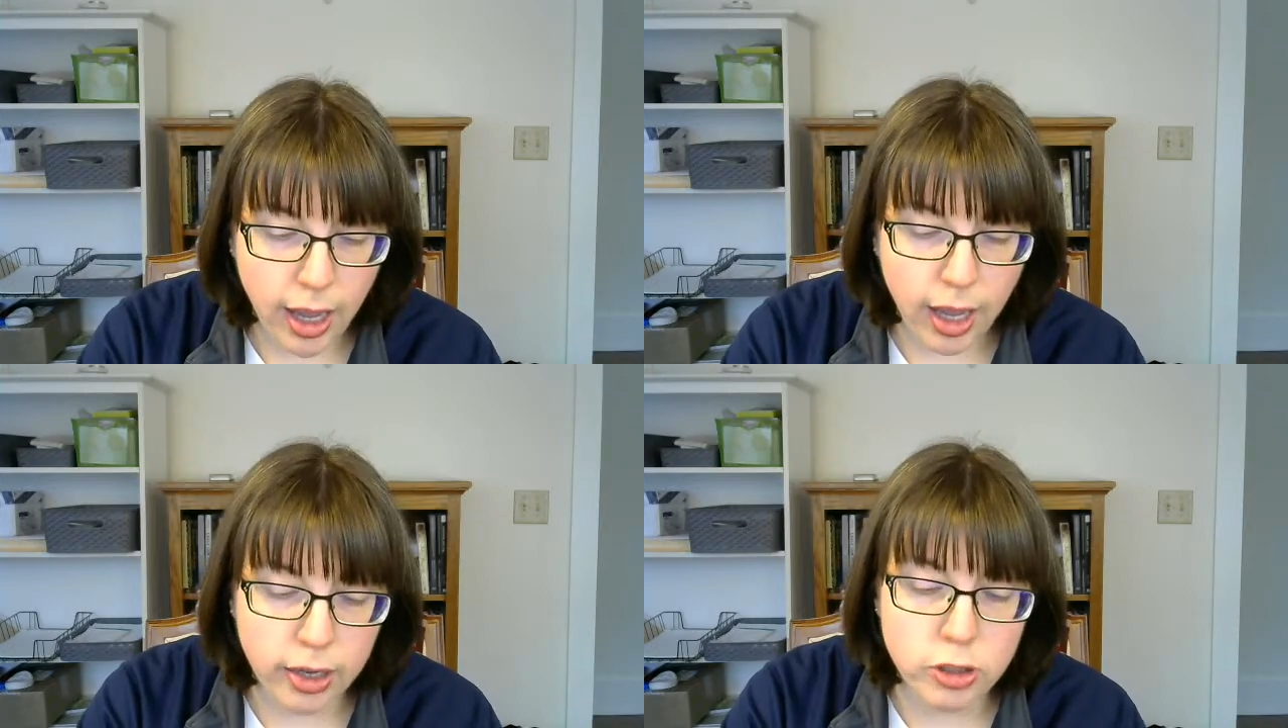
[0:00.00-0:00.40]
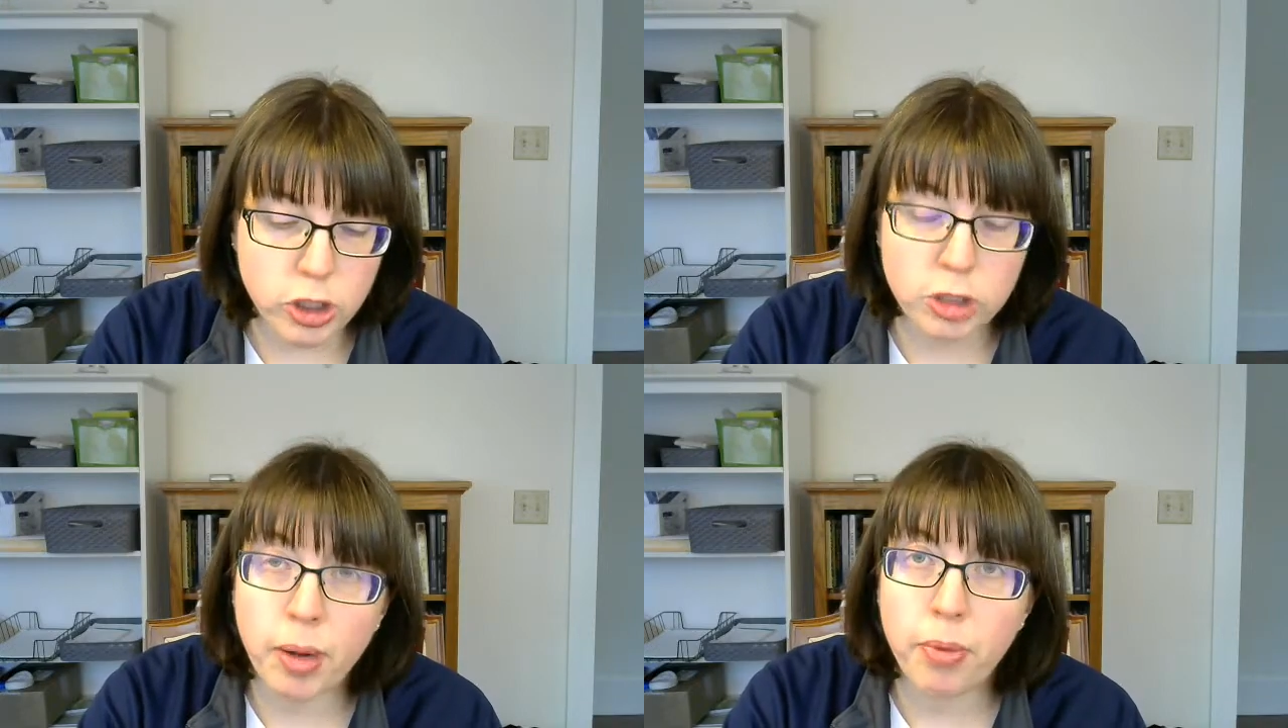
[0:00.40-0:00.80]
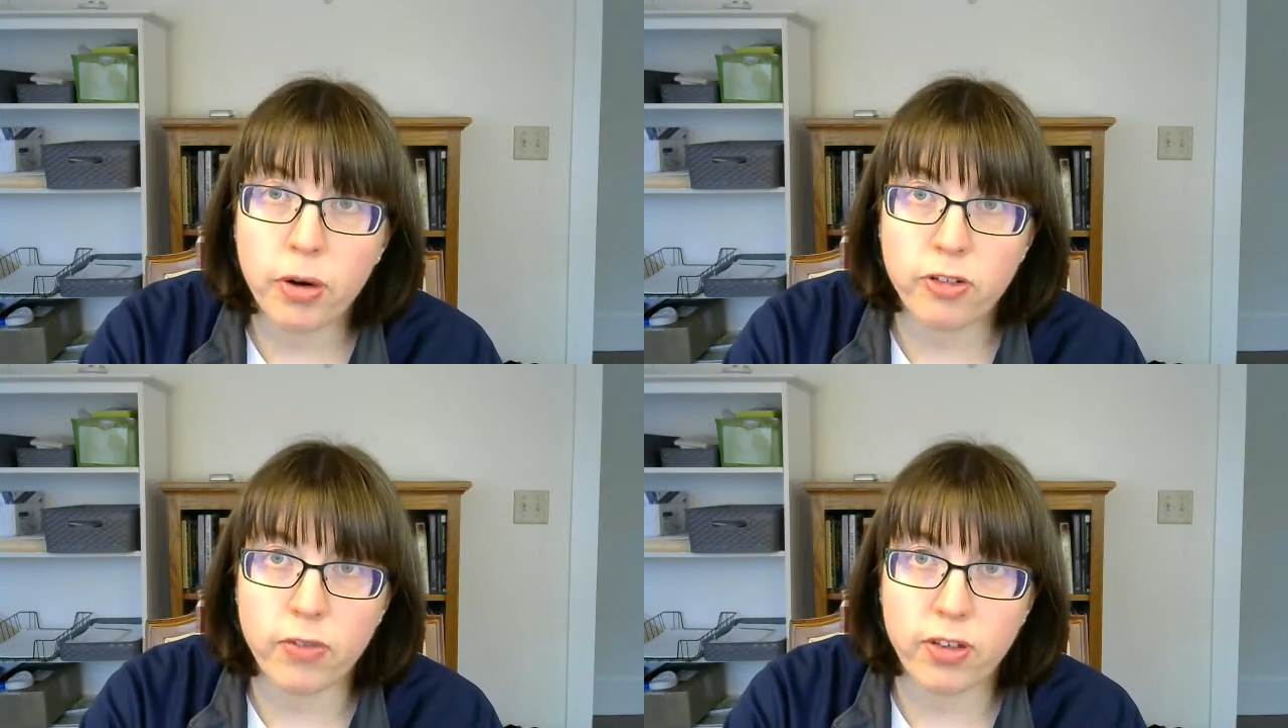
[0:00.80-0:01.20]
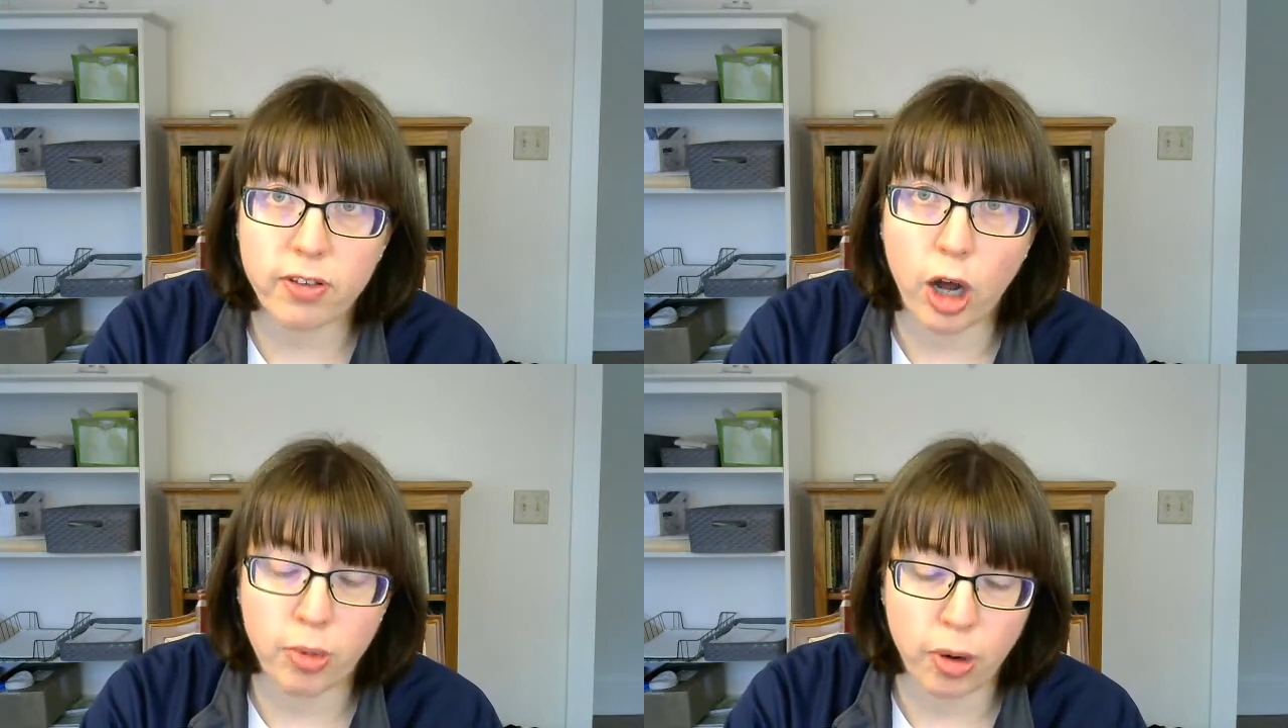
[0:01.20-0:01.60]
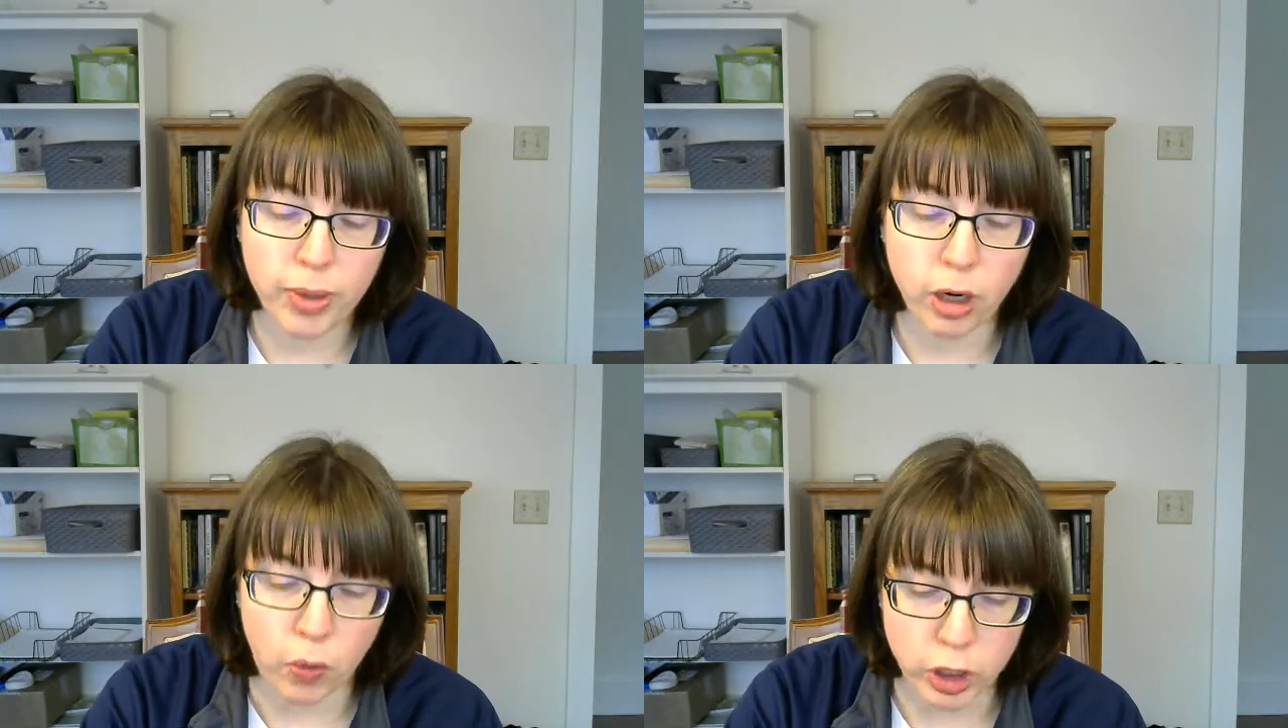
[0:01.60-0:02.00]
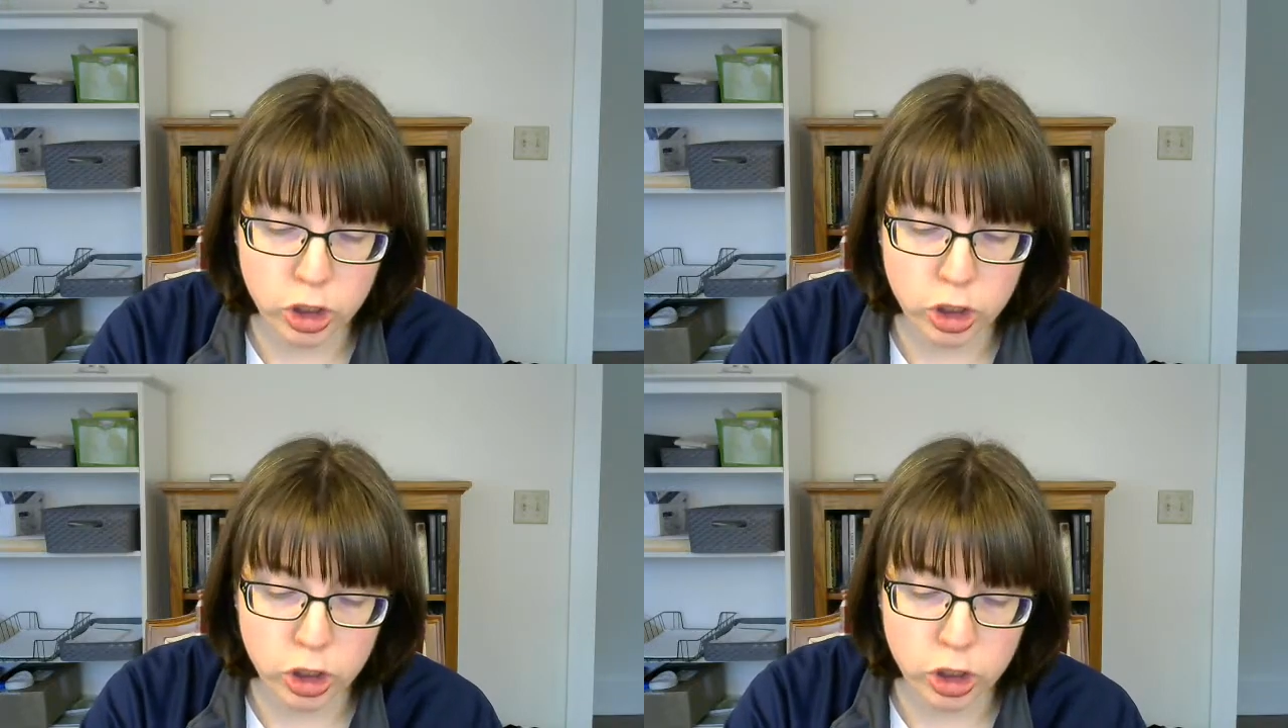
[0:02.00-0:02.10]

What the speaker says: and 2 members of this automobile were